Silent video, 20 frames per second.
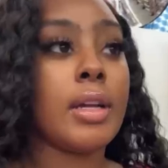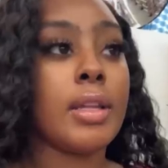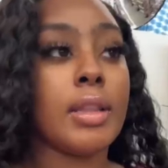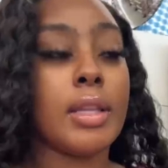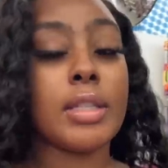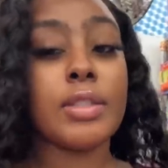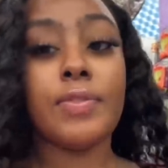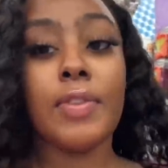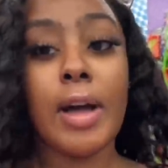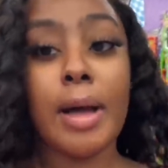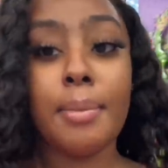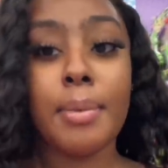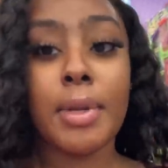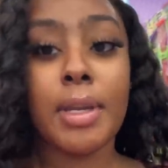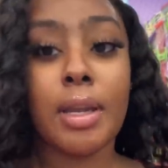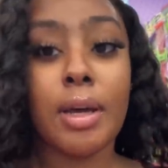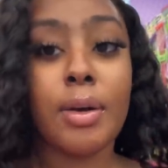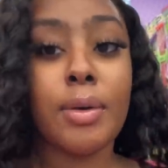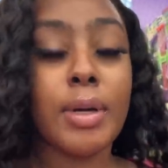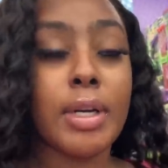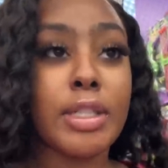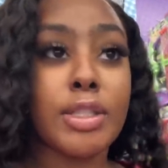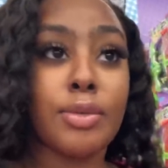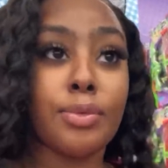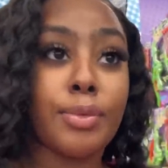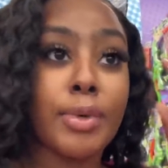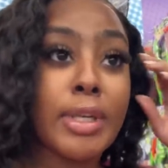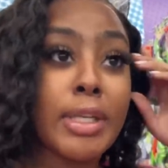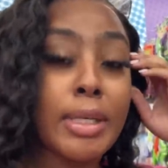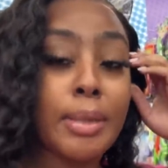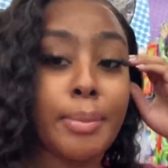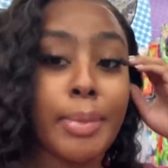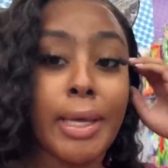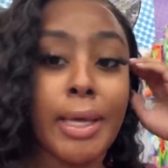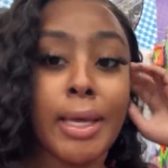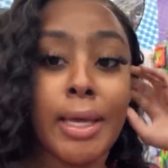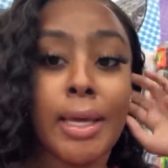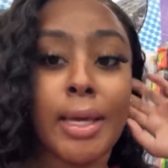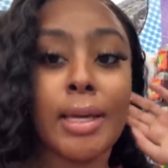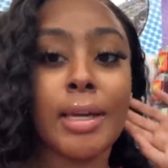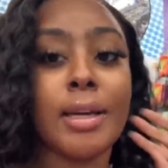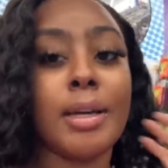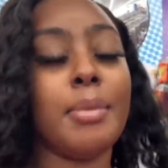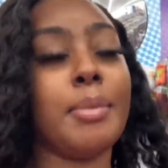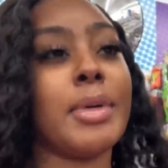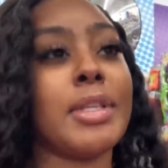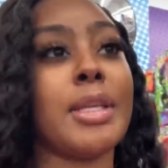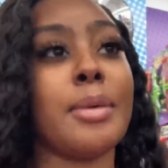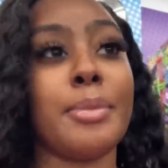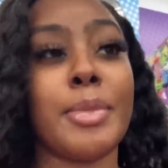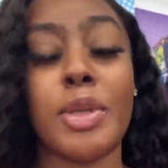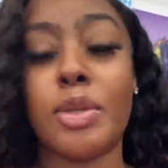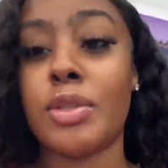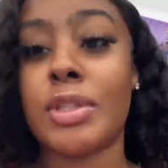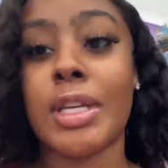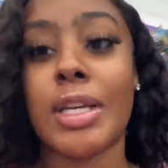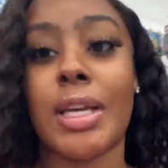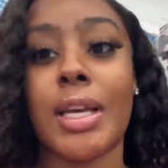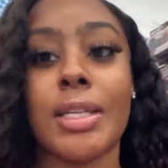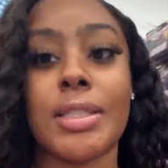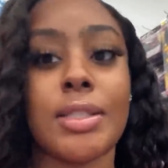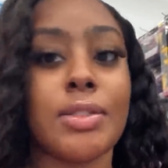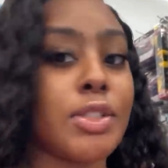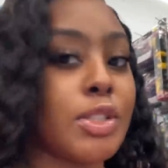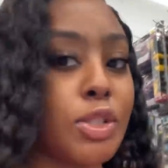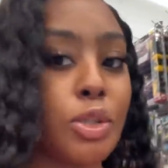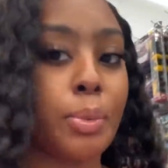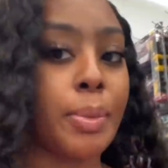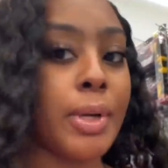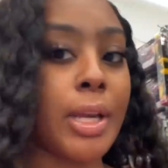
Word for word: This Five Below is really big, but the music is super